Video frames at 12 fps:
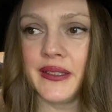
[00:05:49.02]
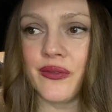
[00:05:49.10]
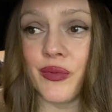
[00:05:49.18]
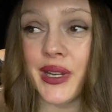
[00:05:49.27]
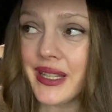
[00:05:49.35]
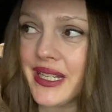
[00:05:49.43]

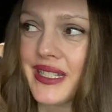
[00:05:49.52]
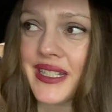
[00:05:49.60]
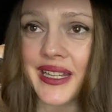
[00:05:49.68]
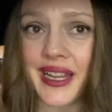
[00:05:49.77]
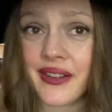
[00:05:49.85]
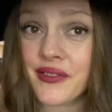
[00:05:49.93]
really,
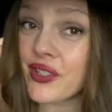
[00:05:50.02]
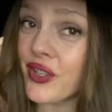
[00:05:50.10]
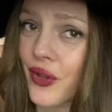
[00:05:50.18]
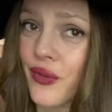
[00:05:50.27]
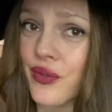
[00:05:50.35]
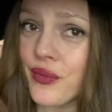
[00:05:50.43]
did I have to
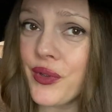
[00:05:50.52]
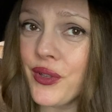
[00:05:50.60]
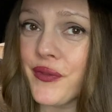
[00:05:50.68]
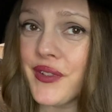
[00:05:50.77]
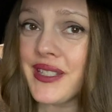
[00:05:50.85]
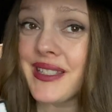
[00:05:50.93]
go through
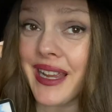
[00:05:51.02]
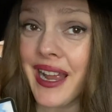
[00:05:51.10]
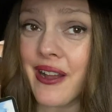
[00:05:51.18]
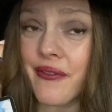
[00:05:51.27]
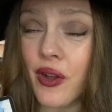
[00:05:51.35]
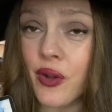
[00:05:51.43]
all this to
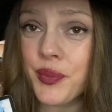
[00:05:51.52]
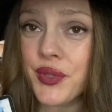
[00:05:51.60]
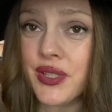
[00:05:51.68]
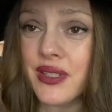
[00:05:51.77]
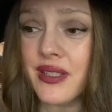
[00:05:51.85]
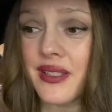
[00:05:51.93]
have
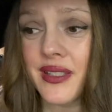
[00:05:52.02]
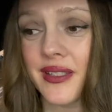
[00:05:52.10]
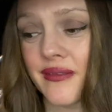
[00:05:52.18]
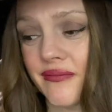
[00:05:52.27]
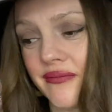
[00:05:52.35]
options?